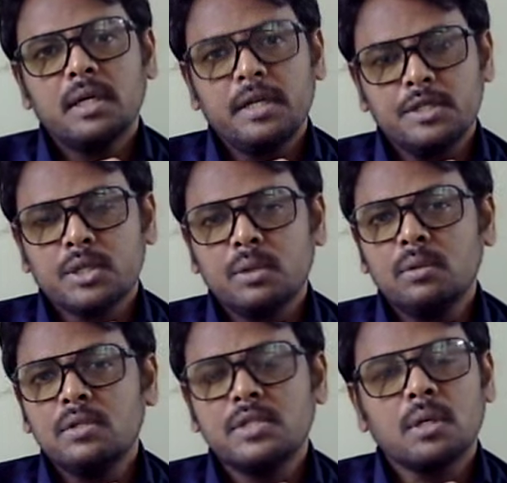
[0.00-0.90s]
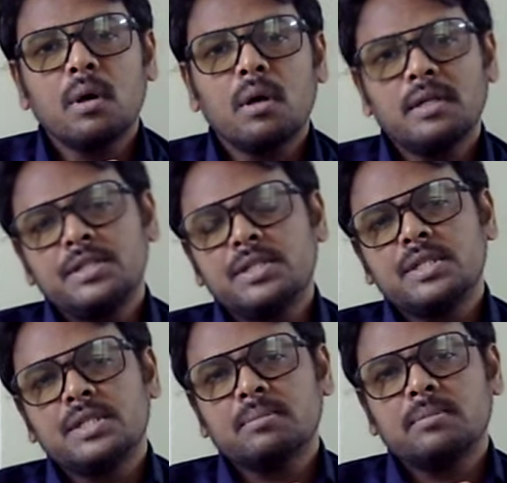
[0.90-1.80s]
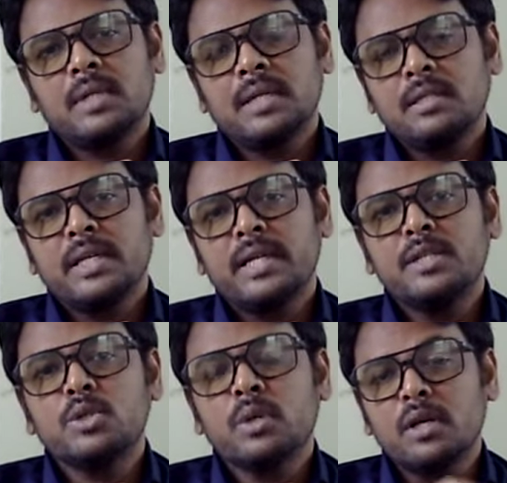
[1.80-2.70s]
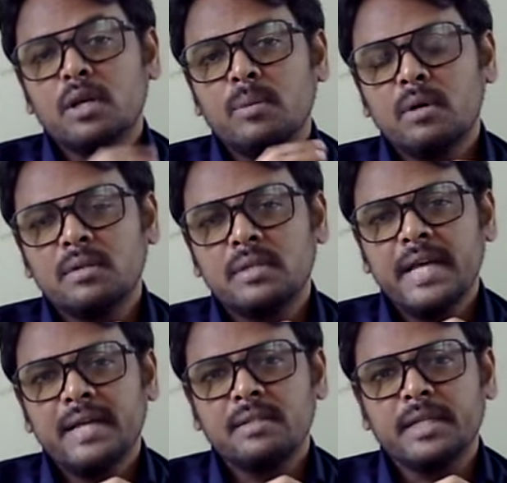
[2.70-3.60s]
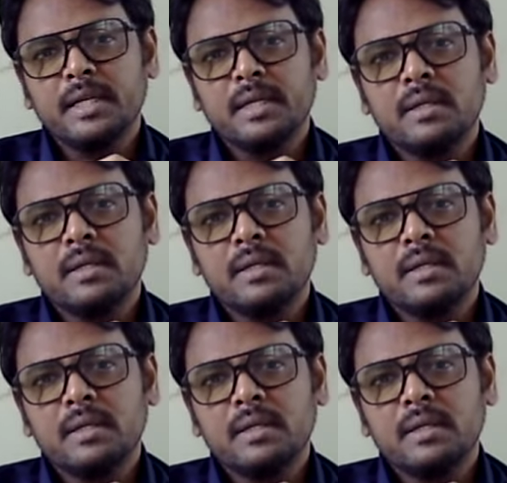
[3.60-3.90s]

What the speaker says: in schools or colleges, rather than talking about that thing,